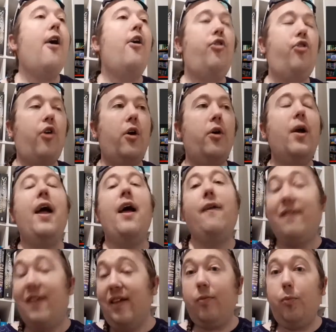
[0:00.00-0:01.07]
So,
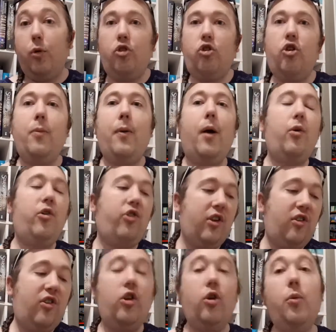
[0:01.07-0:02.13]
this booktuber was
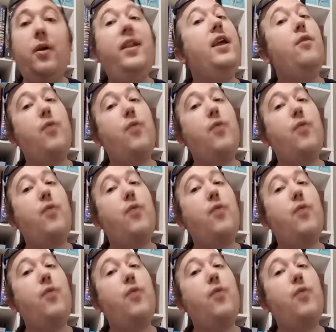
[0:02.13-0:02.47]
continually